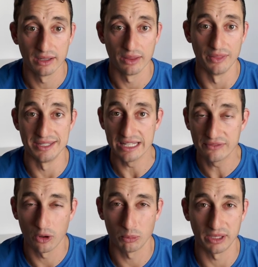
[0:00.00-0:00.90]
the
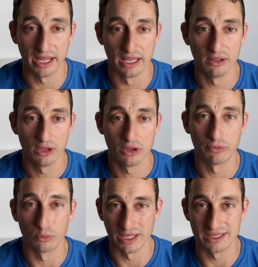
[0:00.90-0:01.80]
default plan
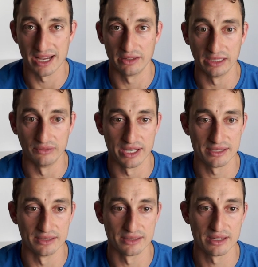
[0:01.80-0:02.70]
for retail
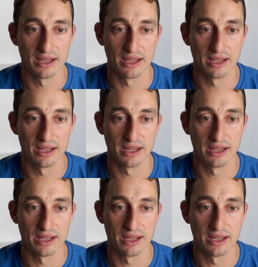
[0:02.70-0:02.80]
investors.